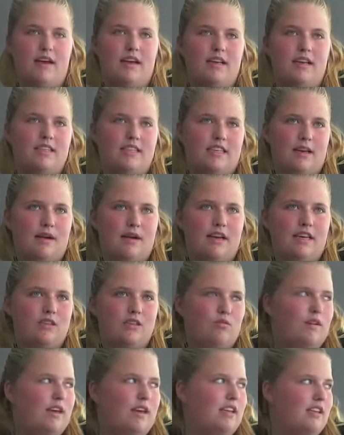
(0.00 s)

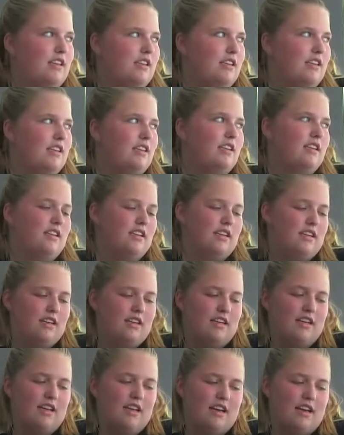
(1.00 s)
Semi-sweet
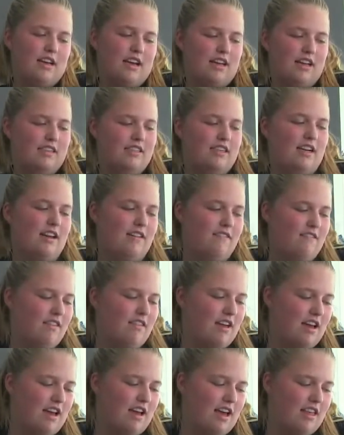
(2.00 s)
instead of
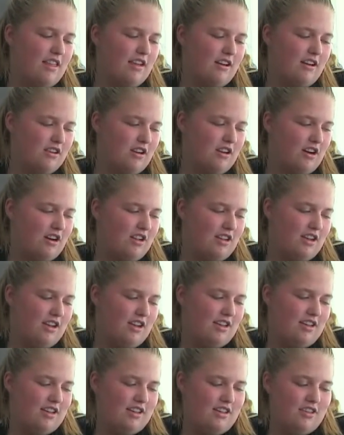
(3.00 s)
the other chocolate,
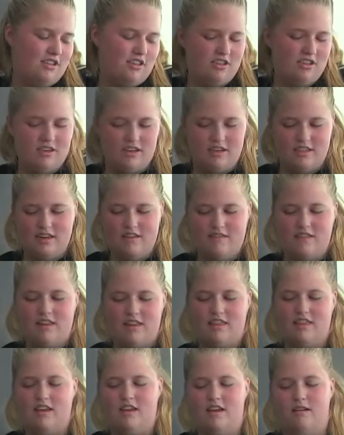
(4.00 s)
instead of like
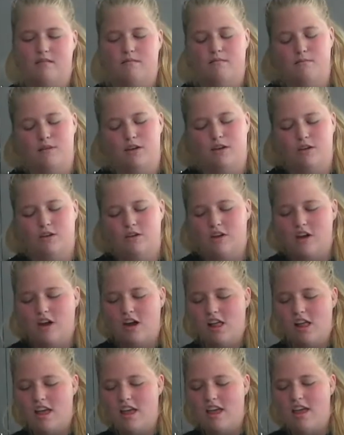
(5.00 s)
the milk
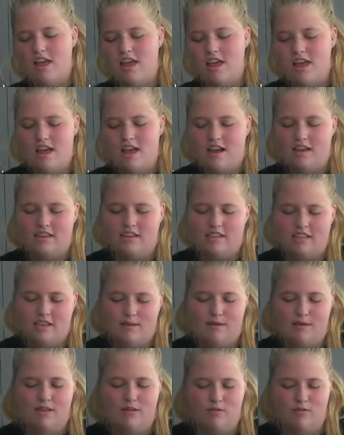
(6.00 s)
chocolate, because the
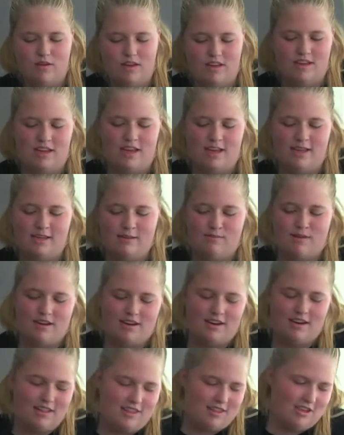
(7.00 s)
semi-sweet tastes better
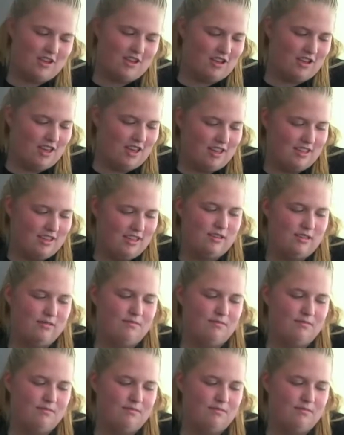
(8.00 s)
in the cookies.